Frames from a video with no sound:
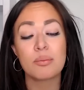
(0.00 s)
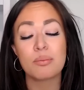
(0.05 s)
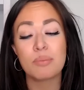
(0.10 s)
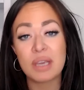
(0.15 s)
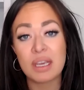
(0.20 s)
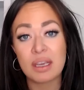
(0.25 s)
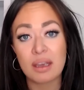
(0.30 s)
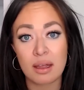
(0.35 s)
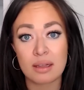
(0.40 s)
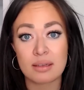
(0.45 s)

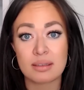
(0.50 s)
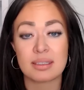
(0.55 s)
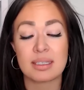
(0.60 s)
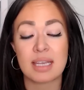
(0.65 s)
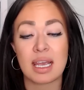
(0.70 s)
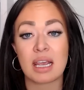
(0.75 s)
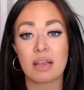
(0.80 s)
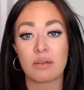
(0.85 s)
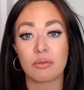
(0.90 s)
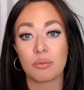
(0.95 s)
being
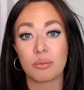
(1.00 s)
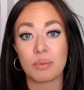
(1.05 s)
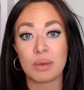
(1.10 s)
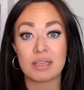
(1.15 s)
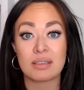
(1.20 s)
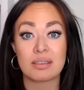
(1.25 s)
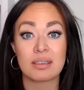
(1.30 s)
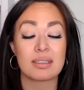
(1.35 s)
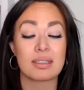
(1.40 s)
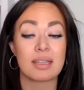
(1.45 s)
unsafe,
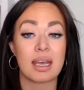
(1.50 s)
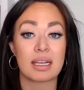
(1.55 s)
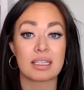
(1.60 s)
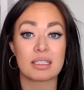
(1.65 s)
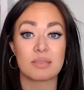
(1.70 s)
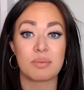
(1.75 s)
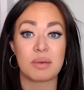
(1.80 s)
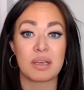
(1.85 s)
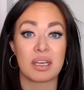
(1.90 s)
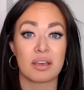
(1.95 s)
being
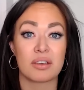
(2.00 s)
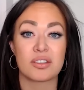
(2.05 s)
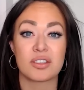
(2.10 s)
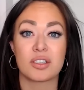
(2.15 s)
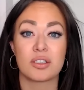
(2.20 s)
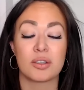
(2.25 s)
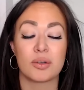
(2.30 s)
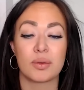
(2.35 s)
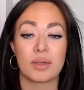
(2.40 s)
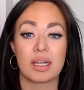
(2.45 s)
disliked, being
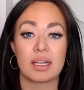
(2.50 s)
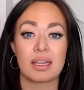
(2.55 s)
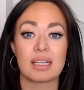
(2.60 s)
excluded.